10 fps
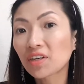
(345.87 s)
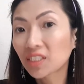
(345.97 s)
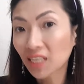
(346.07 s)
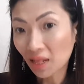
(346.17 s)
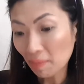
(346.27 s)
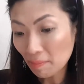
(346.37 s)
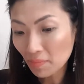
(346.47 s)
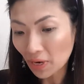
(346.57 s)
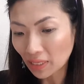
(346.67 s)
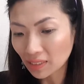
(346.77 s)
your cell
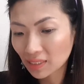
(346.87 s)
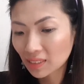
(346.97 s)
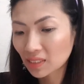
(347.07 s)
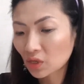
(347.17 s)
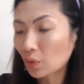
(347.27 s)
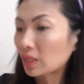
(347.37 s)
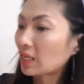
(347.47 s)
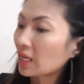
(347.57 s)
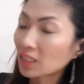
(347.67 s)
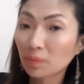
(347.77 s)
membranes. So it
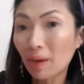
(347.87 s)
kills